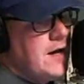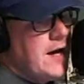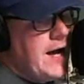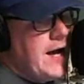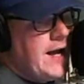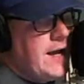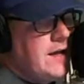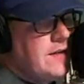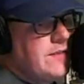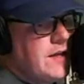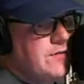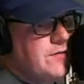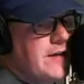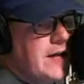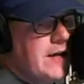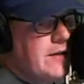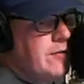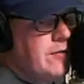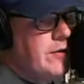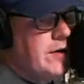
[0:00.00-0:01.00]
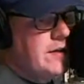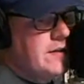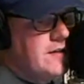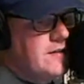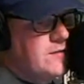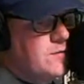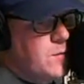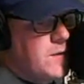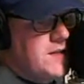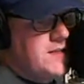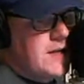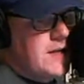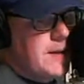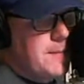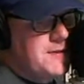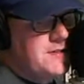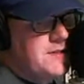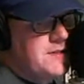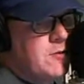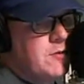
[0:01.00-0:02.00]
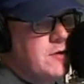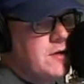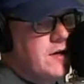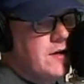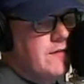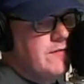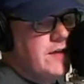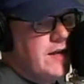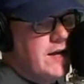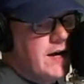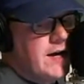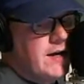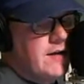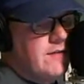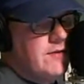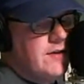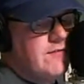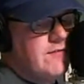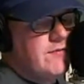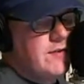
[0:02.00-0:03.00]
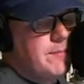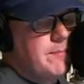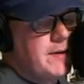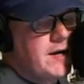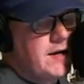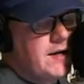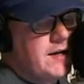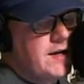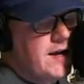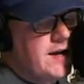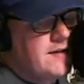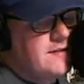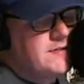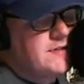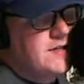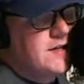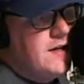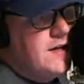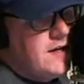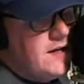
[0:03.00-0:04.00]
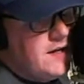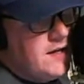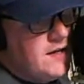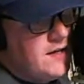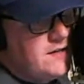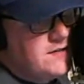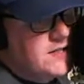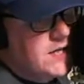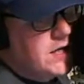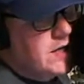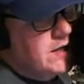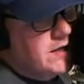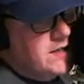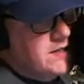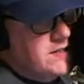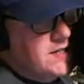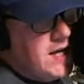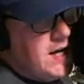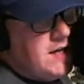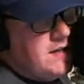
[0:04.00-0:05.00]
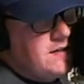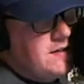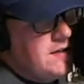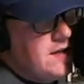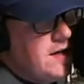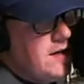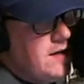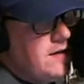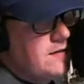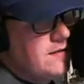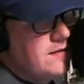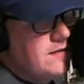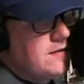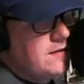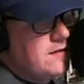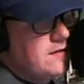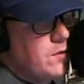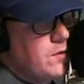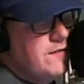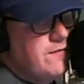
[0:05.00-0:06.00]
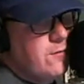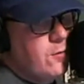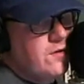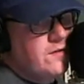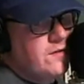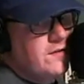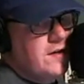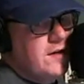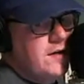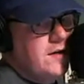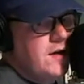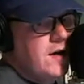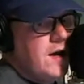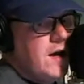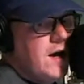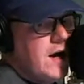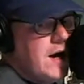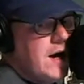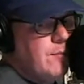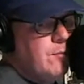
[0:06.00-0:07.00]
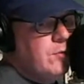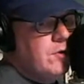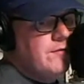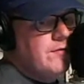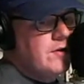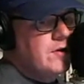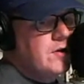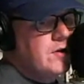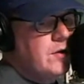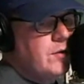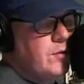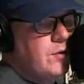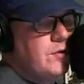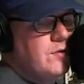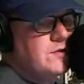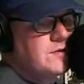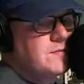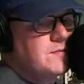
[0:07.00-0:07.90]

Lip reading: Hi, and thanks for downloading this week's episode of the IVMV podcast. It is August 18th, 2014. I'm one of your co-hosts.